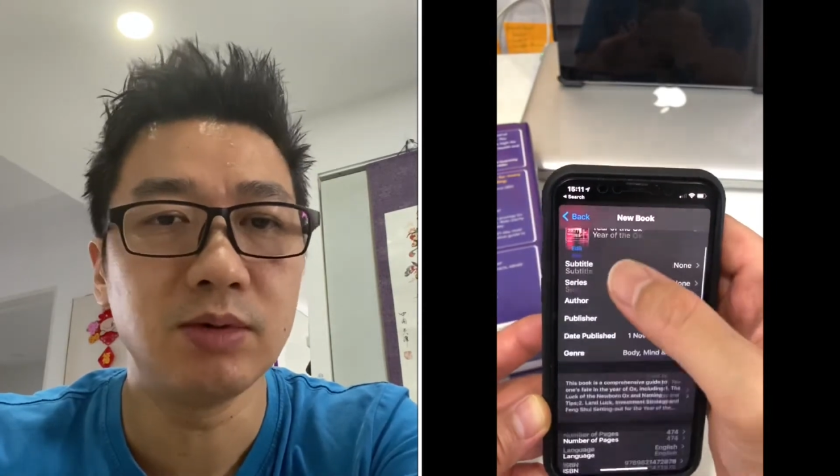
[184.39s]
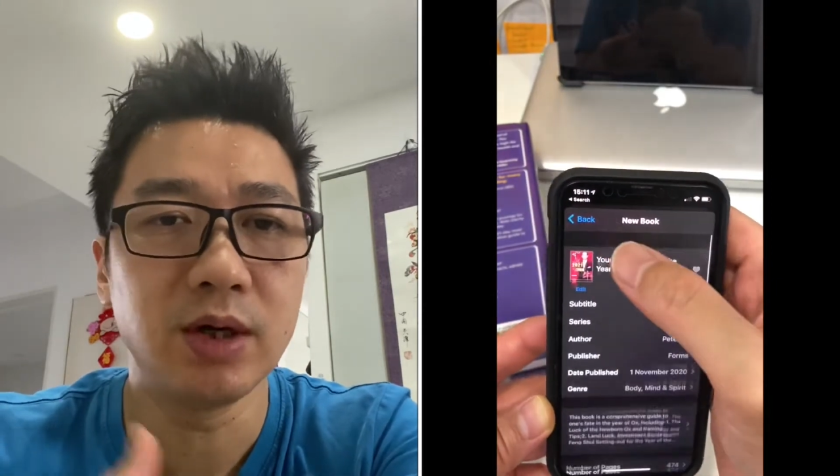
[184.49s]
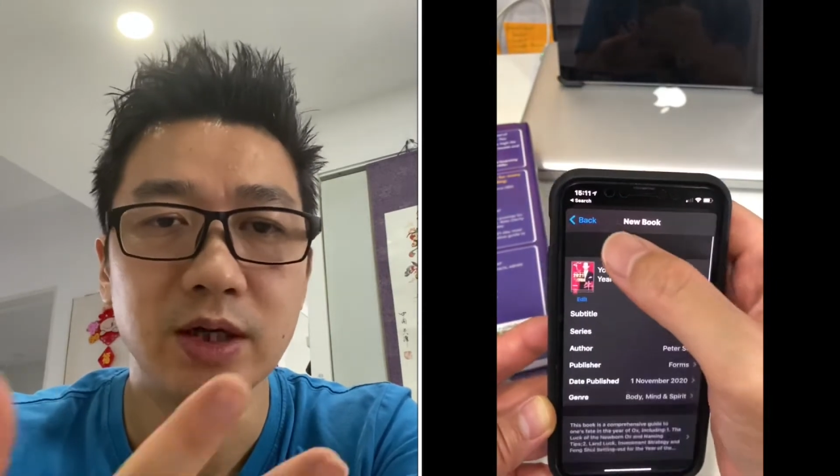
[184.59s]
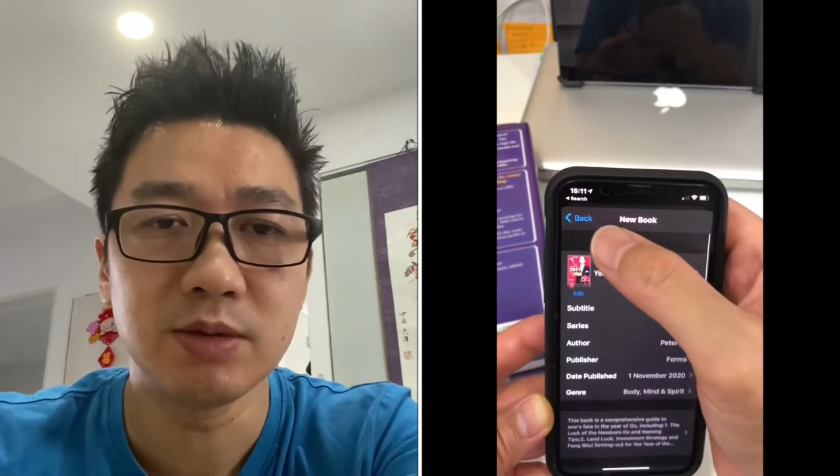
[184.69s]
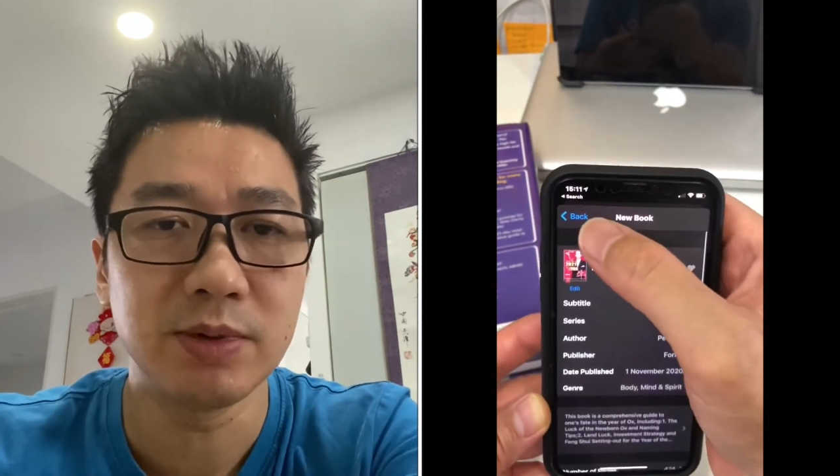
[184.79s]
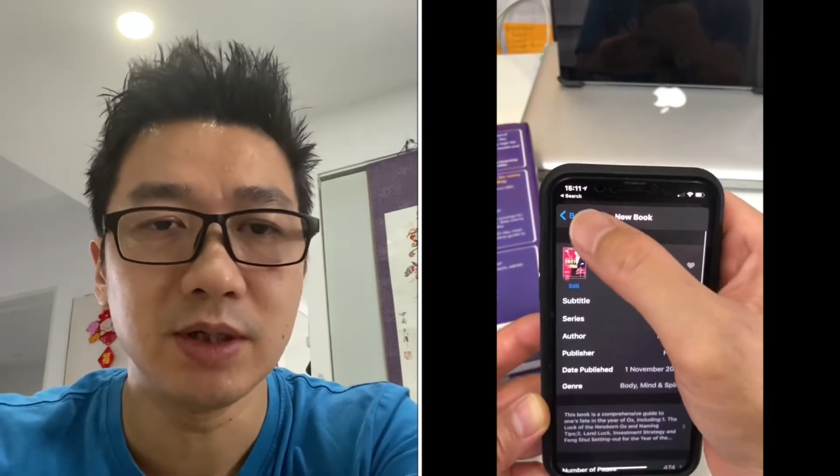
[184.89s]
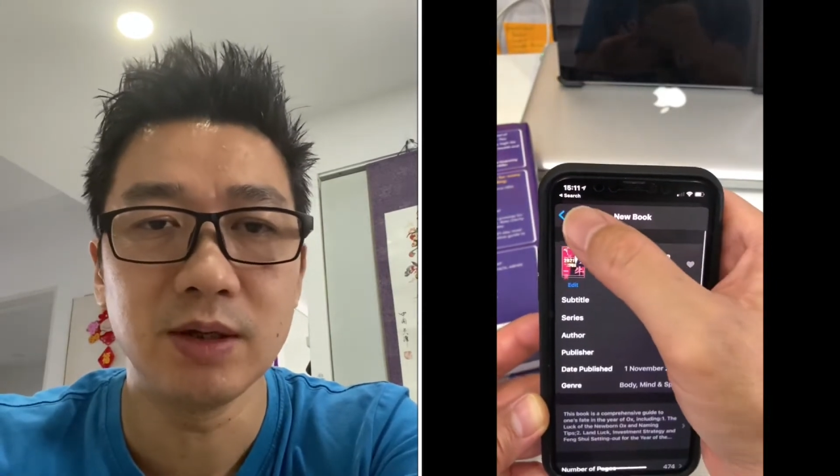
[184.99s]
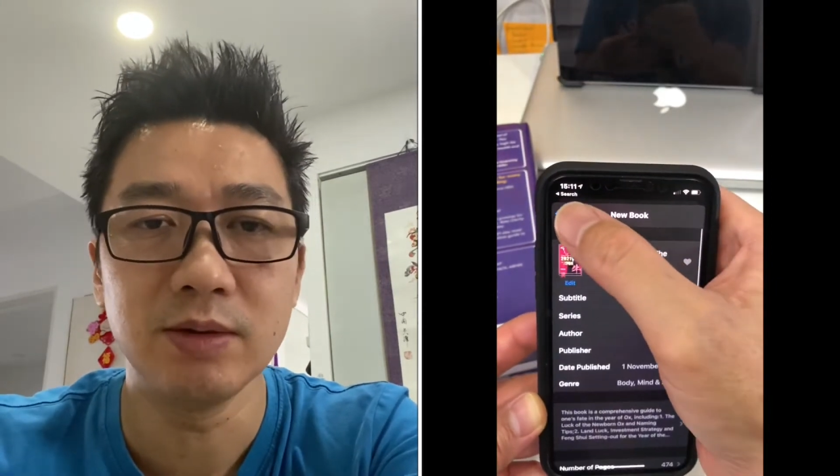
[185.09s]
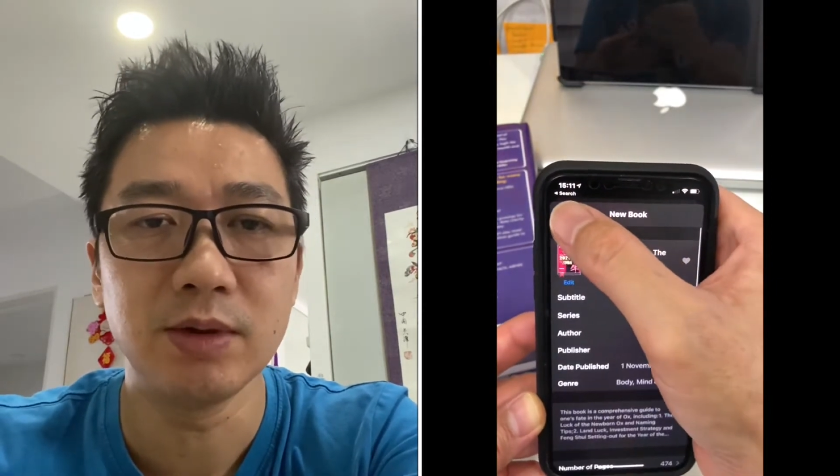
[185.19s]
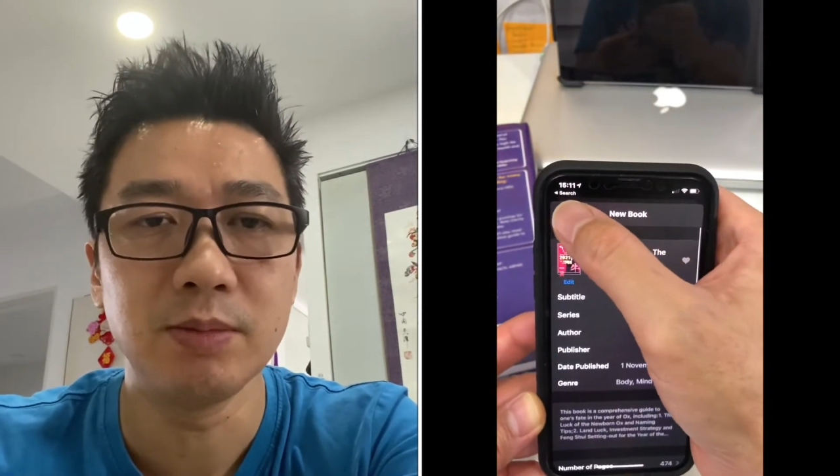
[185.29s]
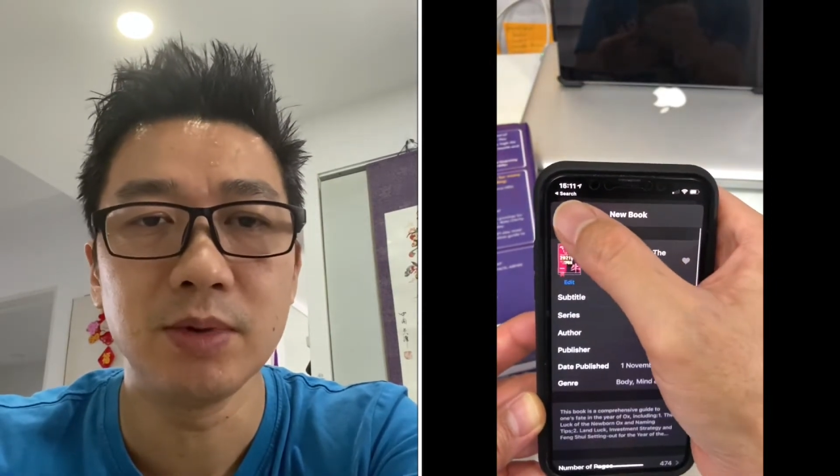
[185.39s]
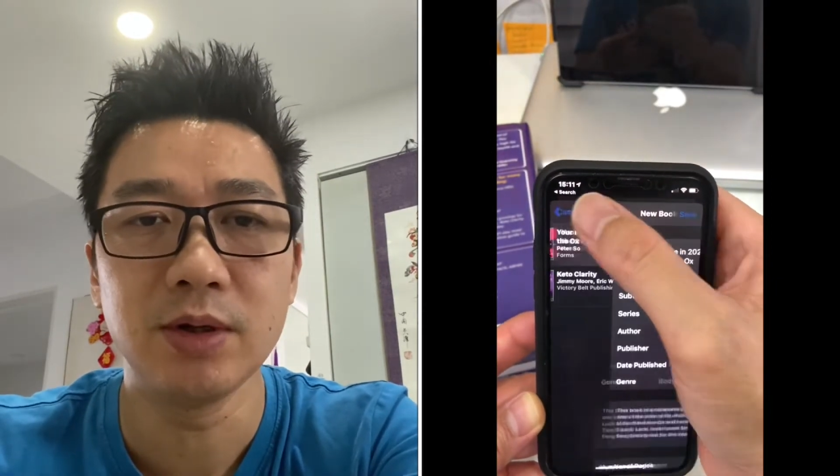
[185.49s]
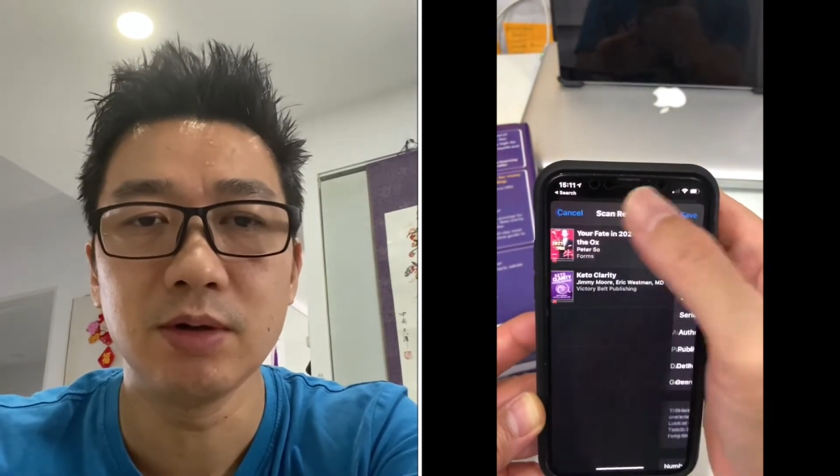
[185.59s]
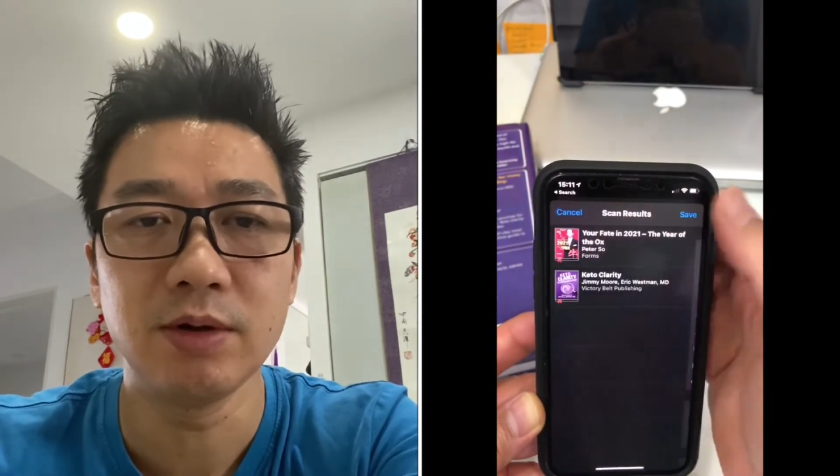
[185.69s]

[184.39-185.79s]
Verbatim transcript: I S B N number,